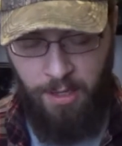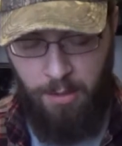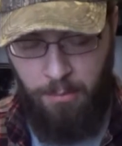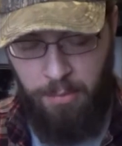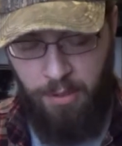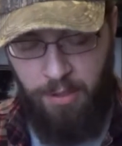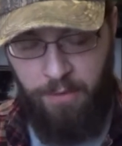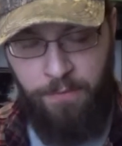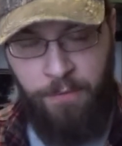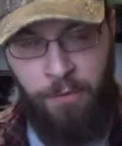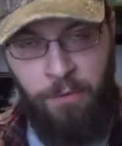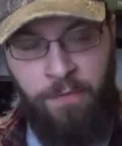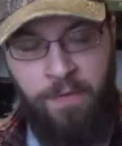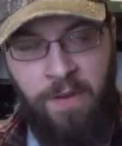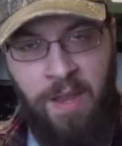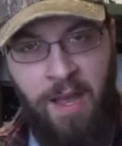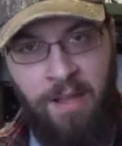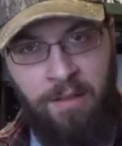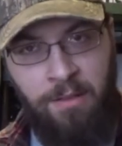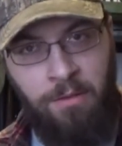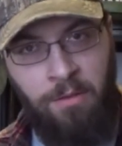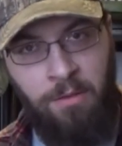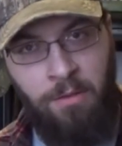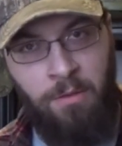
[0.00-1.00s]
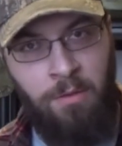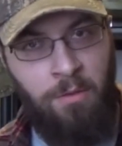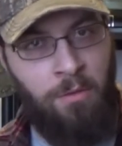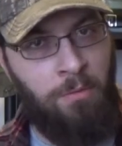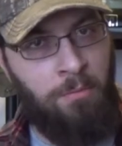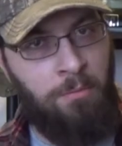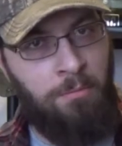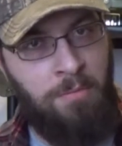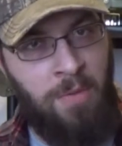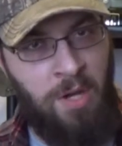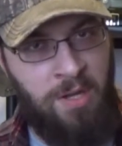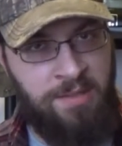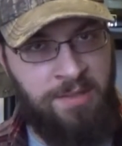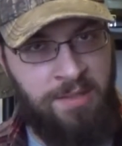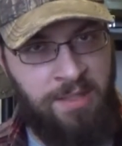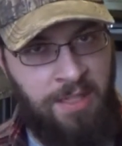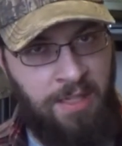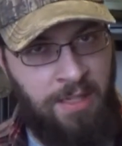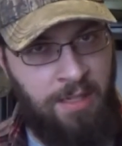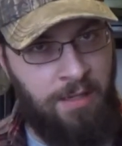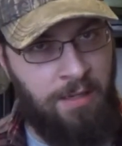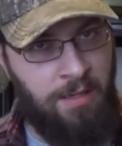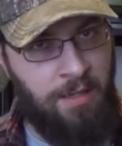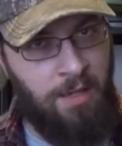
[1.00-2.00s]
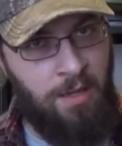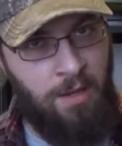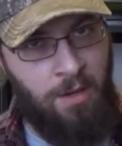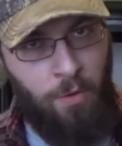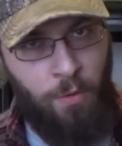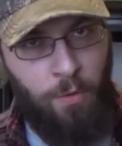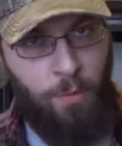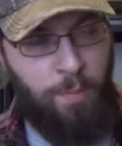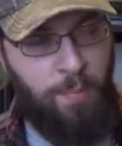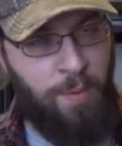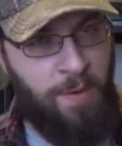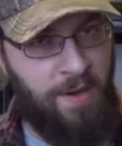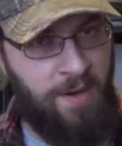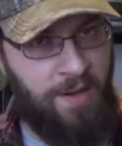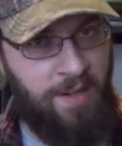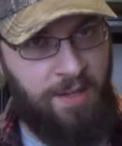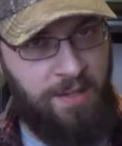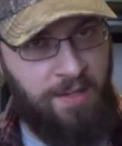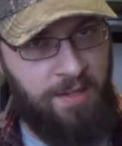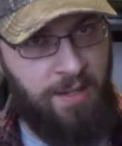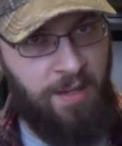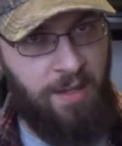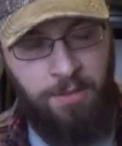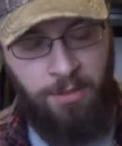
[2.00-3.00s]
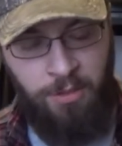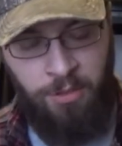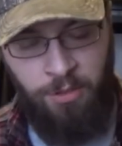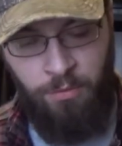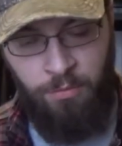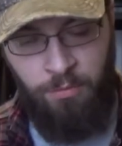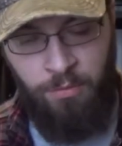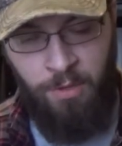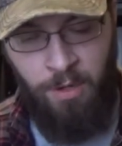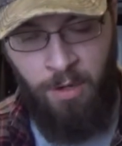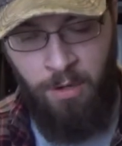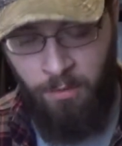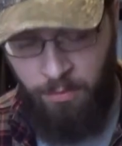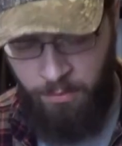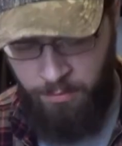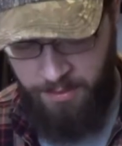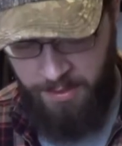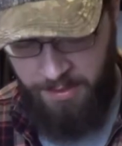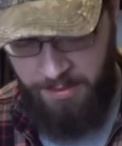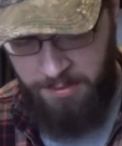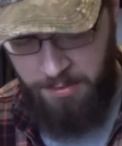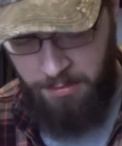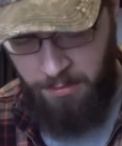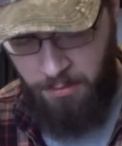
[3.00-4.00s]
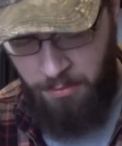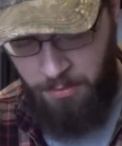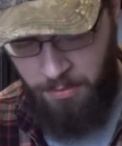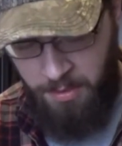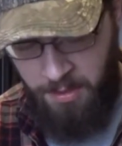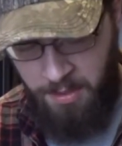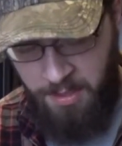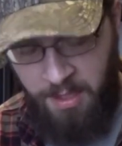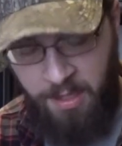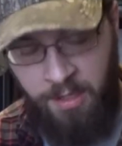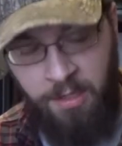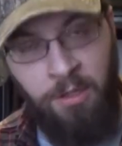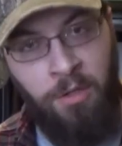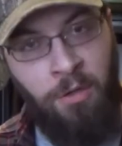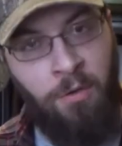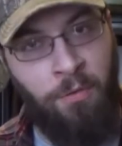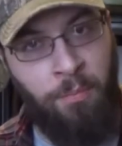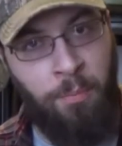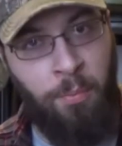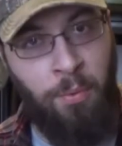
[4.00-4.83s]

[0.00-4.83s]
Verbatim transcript: But if you've got muskie, or pike. You know this lure and you've